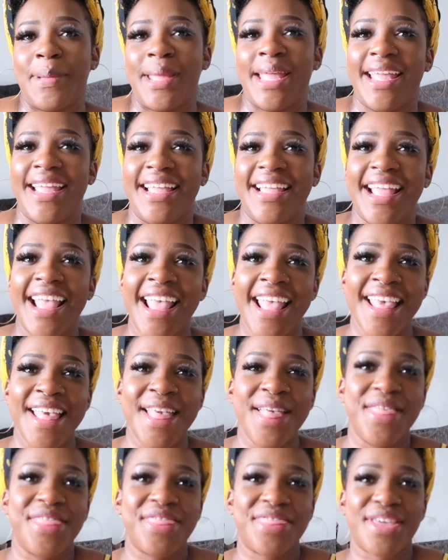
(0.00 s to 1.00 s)
be
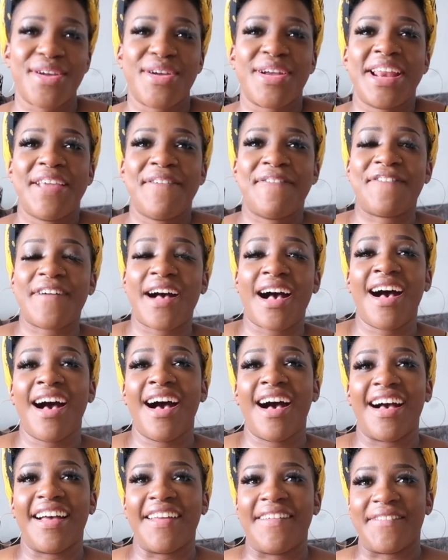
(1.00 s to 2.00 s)

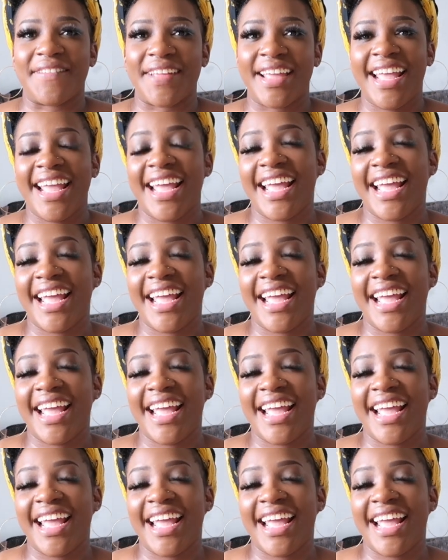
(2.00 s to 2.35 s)
thirty-five